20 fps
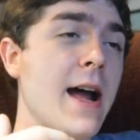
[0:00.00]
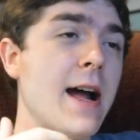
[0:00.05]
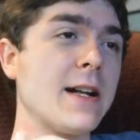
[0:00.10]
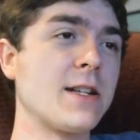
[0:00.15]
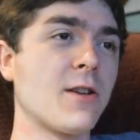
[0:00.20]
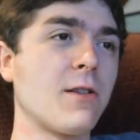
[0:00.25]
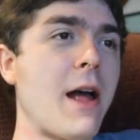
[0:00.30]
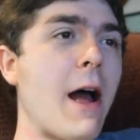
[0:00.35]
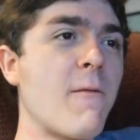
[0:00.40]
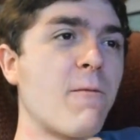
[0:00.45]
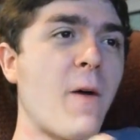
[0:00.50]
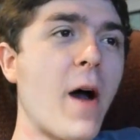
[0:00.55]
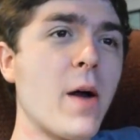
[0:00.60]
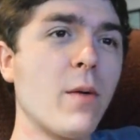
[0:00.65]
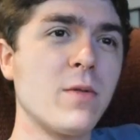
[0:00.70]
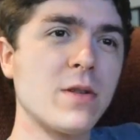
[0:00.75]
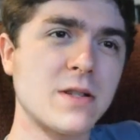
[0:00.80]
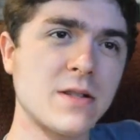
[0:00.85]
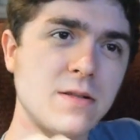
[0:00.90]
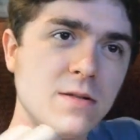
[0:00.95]
And so that
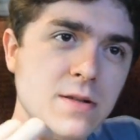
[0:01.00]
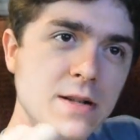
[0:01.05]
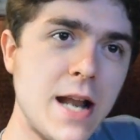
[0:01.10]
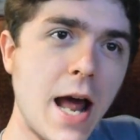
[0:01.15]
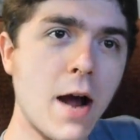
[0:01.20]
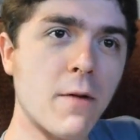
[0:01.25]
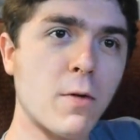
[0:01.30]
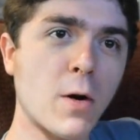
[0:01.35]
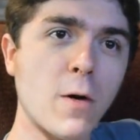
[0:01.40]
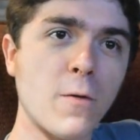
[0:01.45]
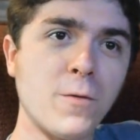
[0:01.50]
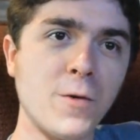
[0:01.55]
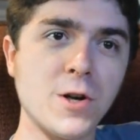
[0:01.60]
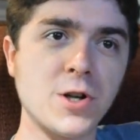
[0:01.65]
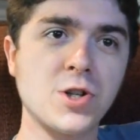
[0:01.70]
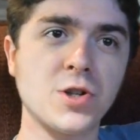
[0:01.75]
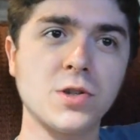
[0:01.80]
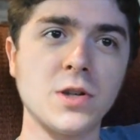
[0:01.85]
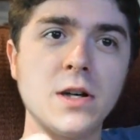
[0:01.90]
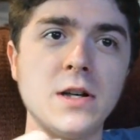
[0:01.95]
fight was never
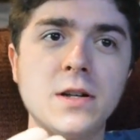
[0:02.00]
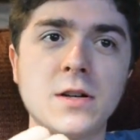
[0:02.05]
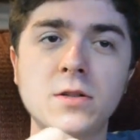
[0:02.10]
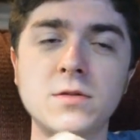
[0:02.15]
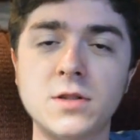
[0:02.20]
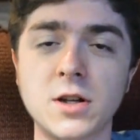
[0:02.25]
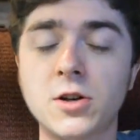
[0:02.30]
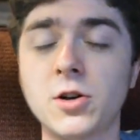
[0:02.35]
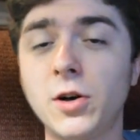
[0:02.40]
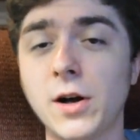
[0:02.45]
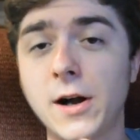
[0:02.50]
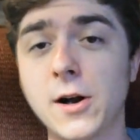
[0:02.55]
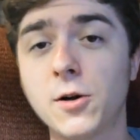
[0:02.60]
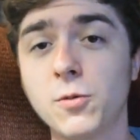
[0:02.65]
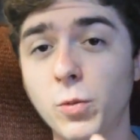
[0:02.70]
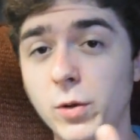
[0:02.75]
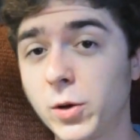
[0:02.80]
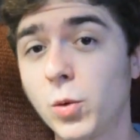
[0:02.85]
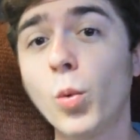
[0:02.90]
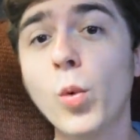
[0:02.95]
officially
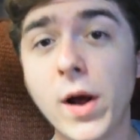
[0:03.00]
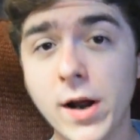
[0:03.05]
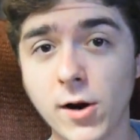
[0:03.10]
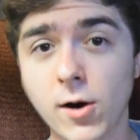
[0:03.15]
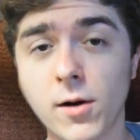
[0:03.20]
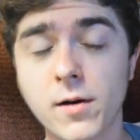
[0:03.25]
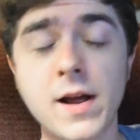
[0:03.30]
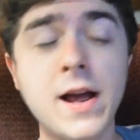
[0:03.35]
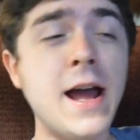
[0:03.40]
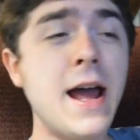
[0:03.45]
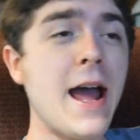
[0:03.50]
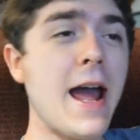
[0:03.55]
declared with a winner.